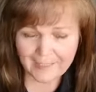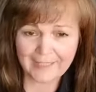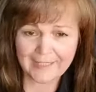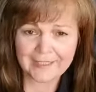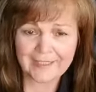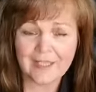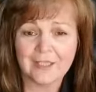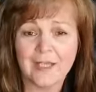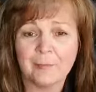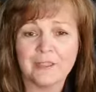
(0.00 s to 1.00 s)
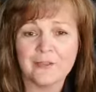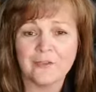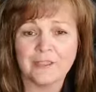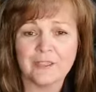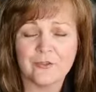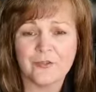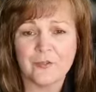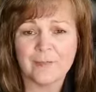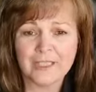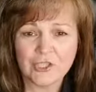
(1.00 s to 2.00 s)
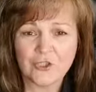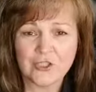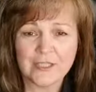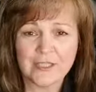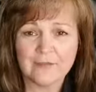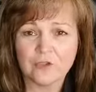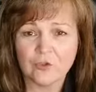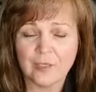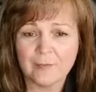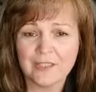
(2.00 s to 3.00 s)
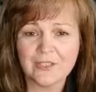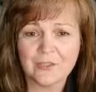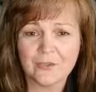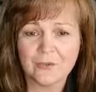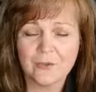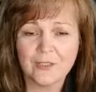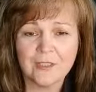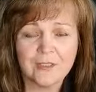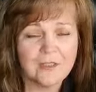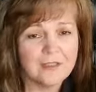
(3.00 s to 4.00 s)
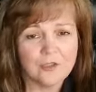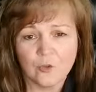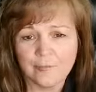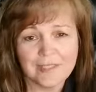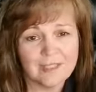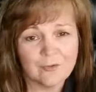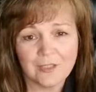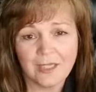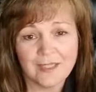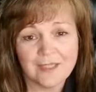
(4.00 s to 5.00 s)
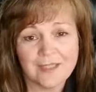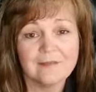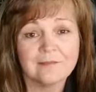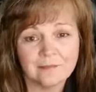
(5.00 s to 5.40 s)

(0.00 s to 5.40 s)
And a couple other leaders from Nigeria have joined me. So don't miss out, guys.